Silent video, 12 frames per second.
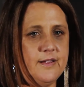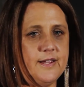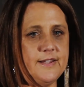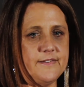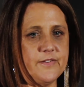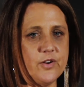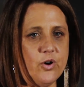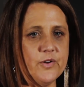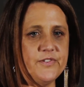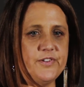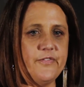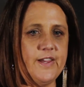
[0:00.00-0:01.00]
It's the
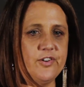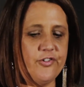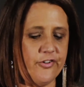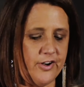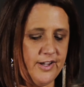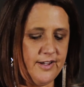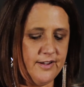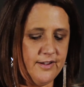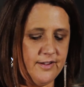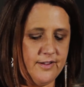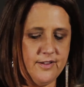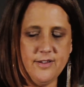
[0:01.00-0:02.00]
cost of entry
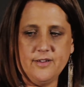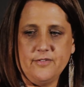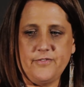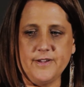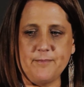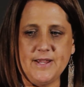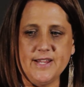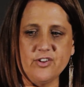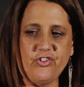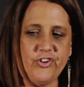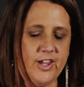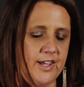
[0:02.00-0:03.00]
for being
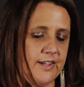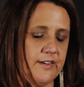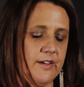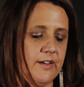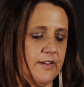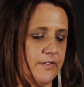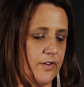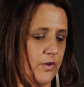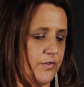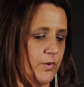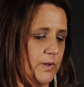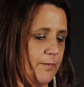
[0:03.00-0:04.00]
shared. So
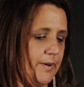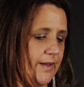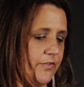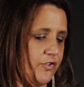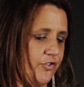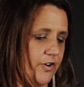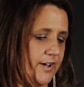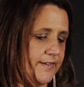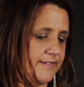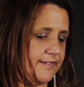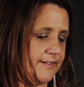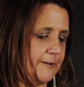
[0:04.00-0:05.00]
it's all about the
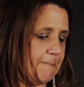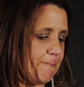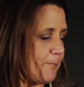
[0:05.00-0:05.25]
trust.